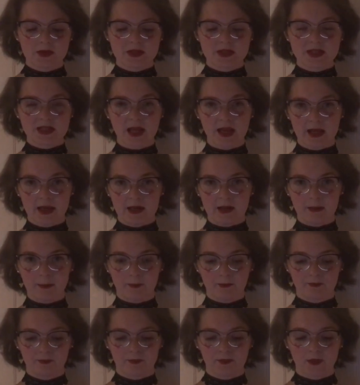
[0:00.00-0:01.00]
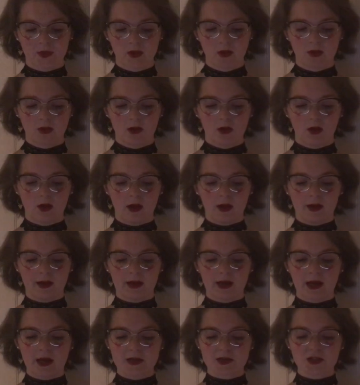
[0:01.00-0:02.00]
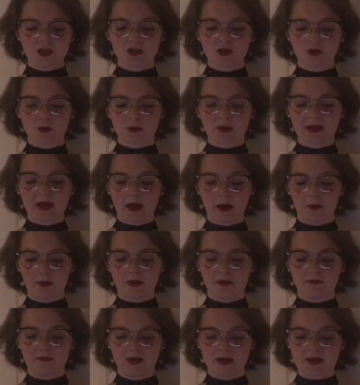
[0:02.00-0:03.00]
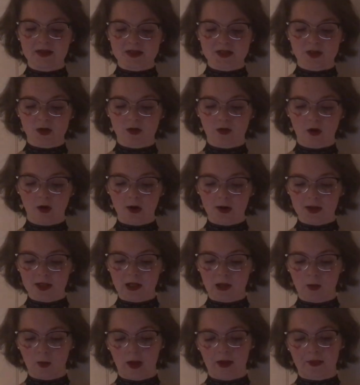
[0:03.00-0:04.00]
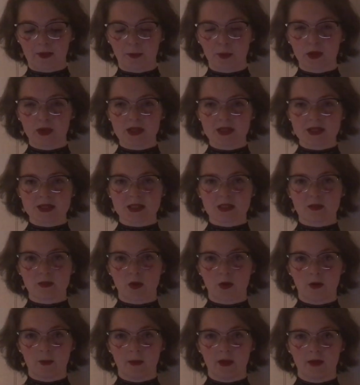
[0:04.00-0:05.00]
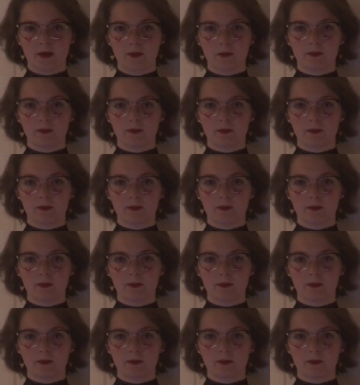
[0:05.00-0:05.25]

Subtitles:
Tame, and I had to go recount the events on audio at the police department.